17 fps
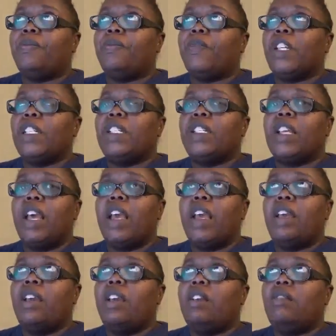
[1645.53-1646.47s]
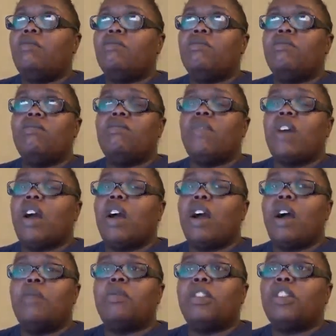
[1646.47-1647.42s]
say,
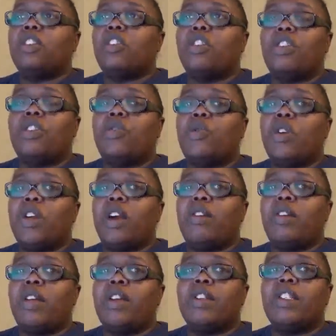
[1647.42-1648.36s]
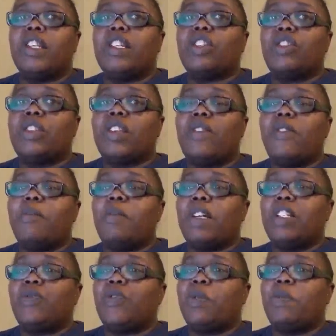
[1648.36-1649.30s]
I'm just going to throw it out there, 6 or 7
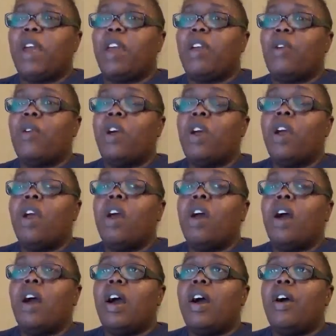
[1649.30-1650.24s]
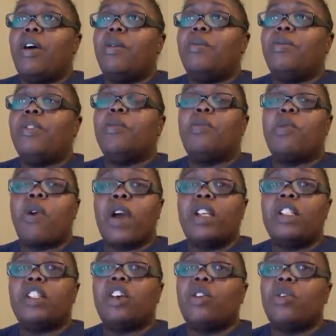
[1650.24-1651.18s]
months from now, the
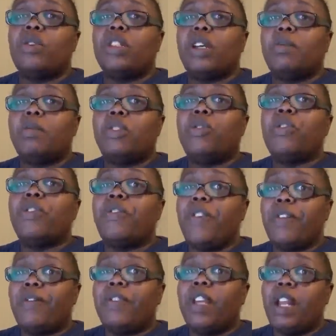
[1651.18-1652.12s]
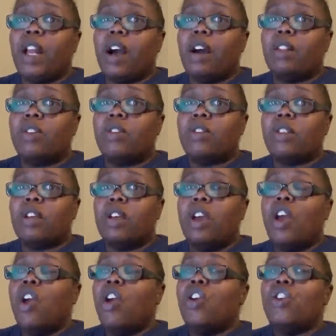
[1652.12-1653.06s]
price goes up to $50.
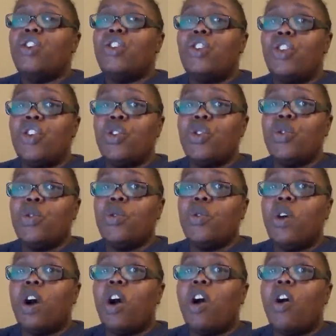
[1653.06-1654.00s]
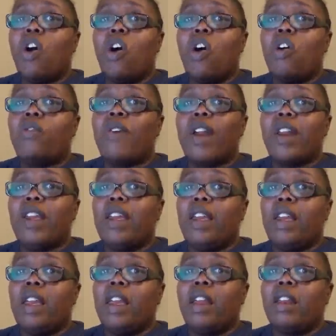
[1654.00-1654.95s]
You are already
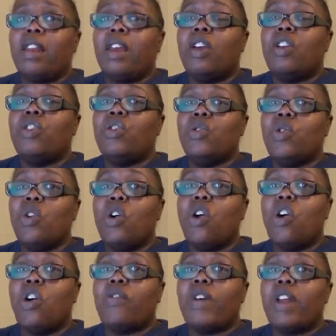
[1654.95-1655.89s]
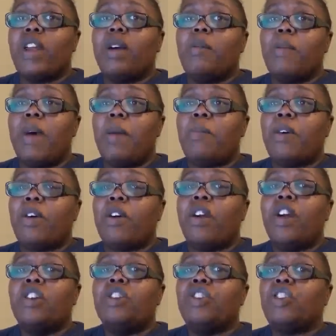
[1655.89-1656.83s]
in. You are already a member.
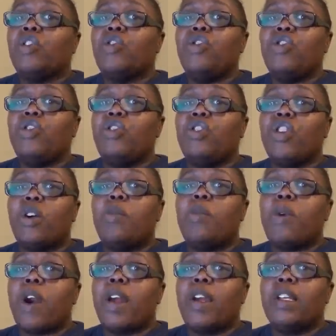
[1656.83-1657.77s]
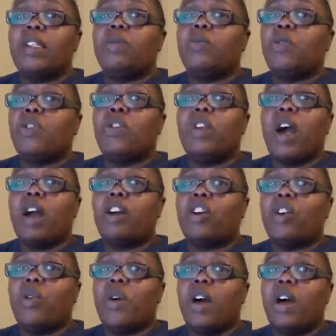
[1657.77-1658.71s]
So your price will not
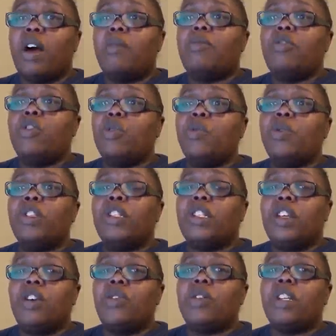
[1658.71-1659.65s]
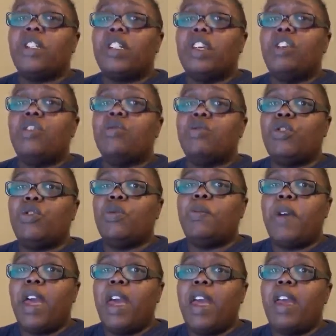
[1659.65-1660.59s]
go up. You will still continue to
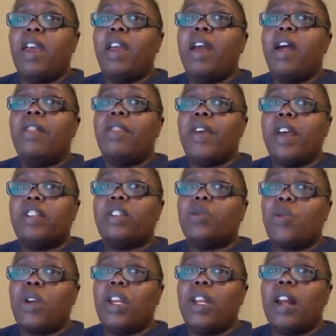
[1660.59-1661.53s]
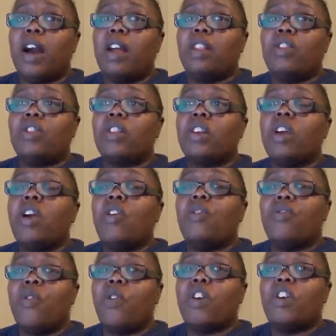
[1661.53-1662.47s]
pay that $20
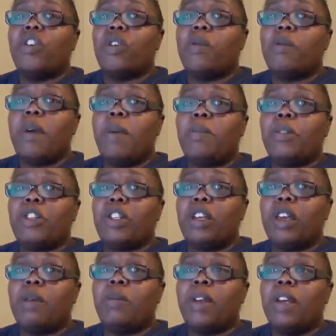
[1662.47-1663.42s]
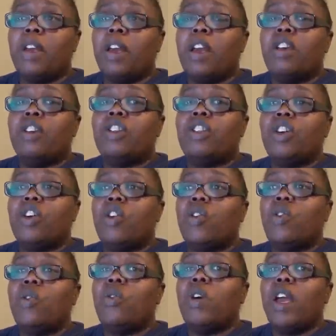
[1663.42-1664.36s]
for your membership.
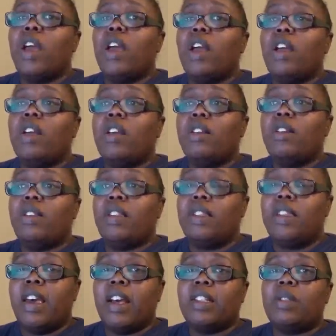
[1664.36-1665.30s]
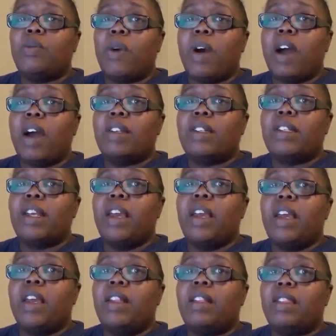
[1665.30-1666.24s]
So that's why I
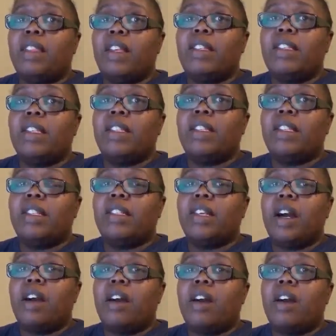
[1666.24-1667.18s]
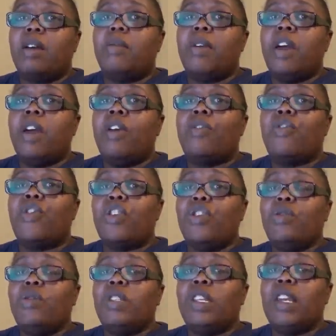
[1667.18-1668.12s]
said this is the time for
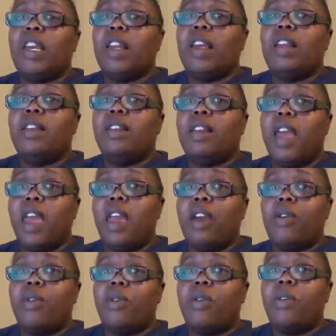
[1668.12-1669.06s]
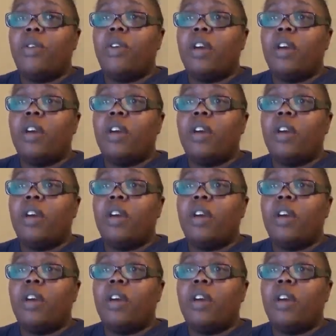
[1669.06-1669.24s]
you to get in now